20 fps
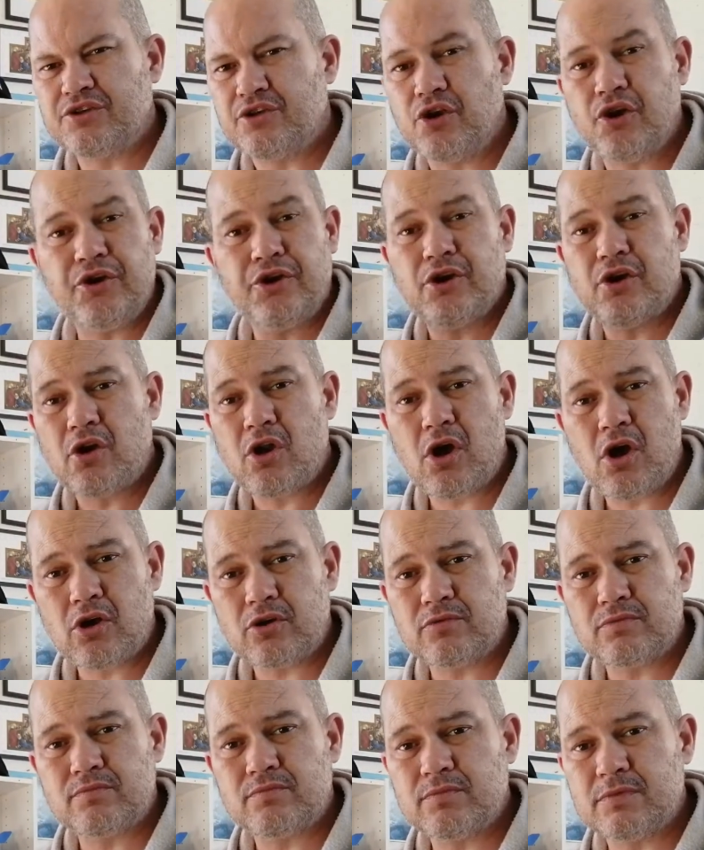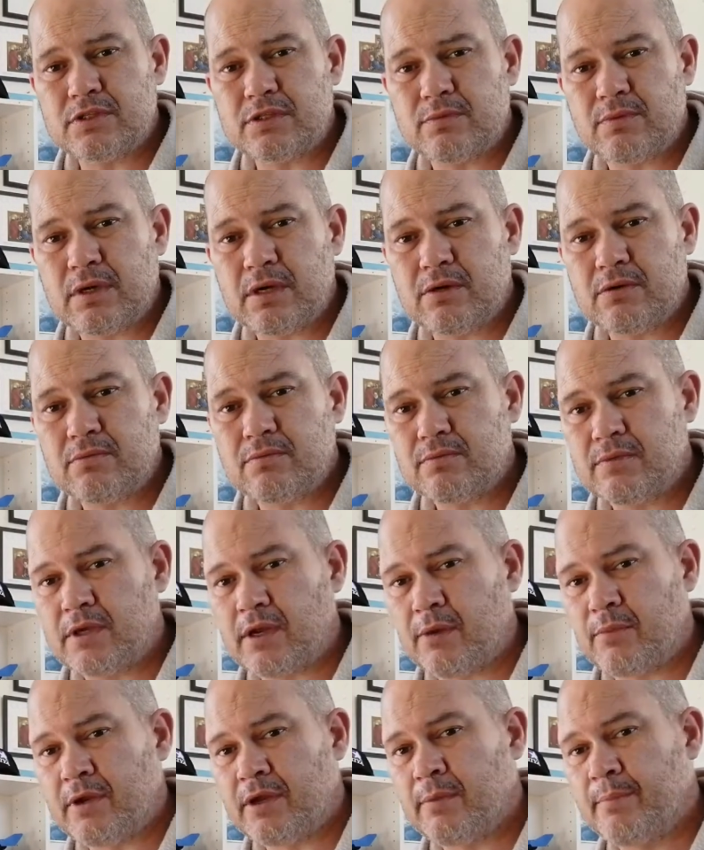You learn a lot as well, you
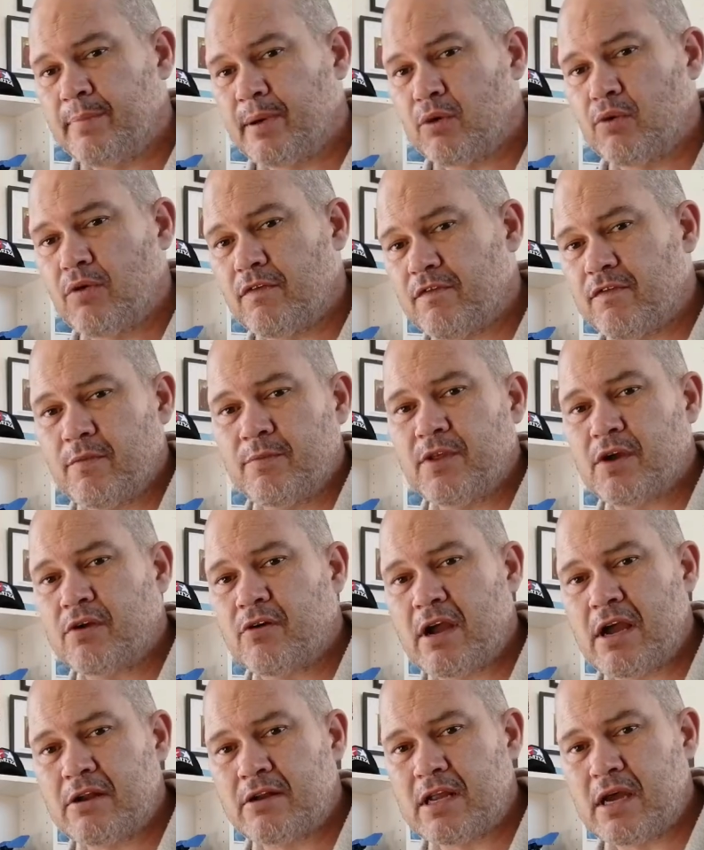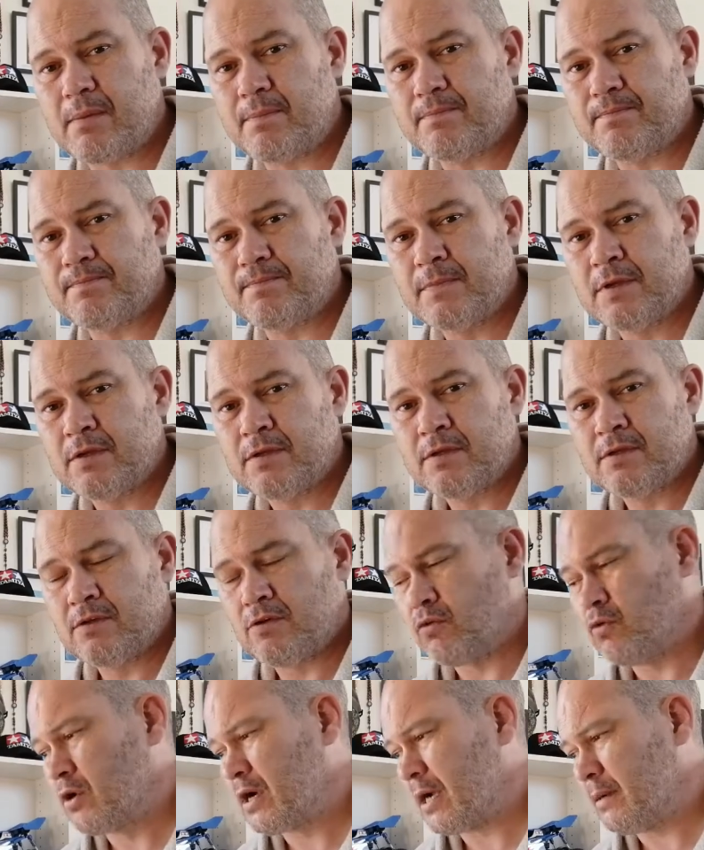know, when you build it from the ground up.
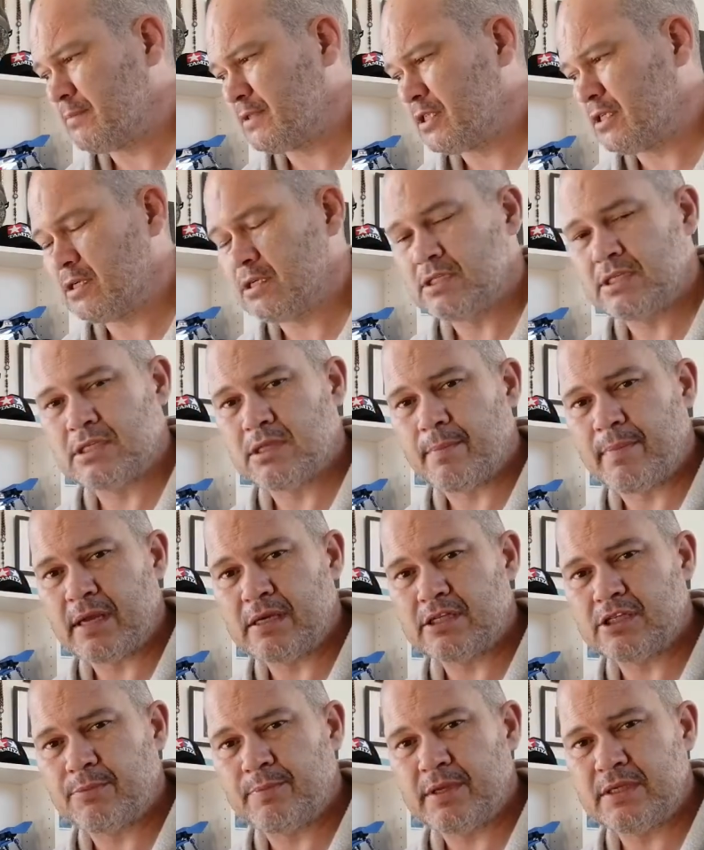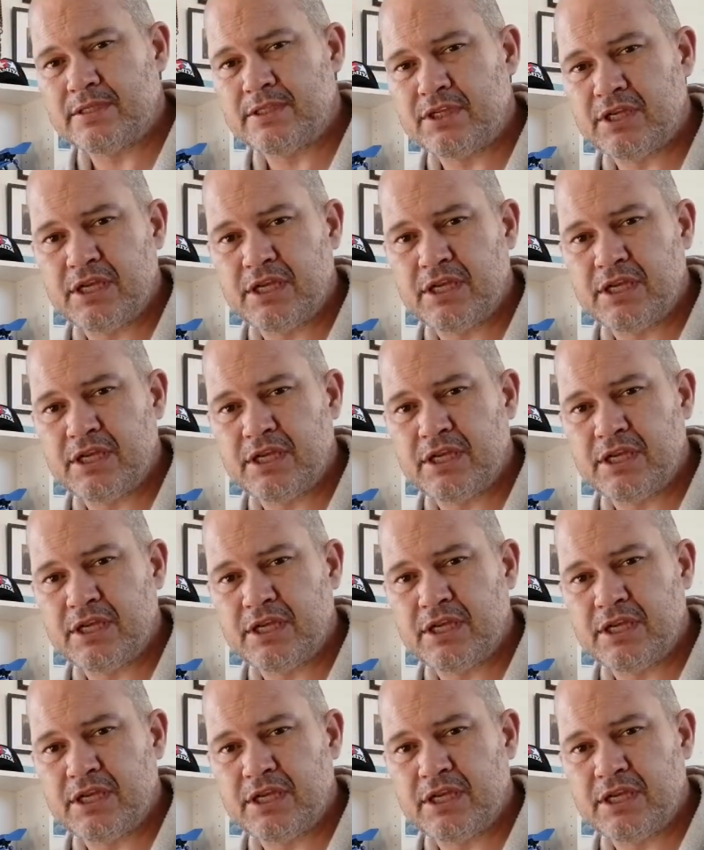All comes in just a bunch of pieces.